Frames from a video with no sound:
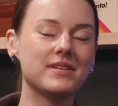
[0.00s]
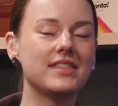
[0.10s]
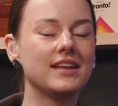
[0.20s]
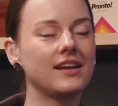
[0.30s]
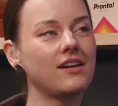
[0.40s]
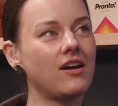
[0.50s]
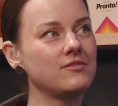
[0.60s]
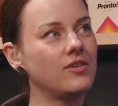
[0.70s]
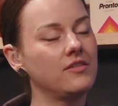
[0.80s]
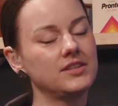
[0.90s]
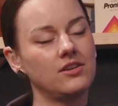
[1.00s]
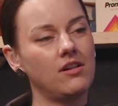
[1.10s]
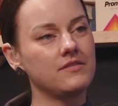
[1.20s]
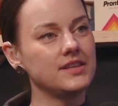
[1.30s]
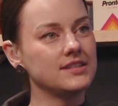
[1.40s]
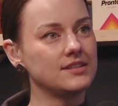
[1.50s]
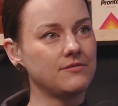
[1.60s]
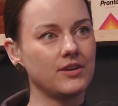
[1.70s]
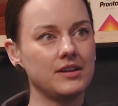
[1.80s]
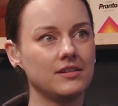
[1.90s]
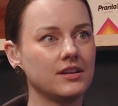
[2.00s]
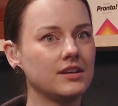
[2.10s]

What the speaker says: But then I got involved in all of these different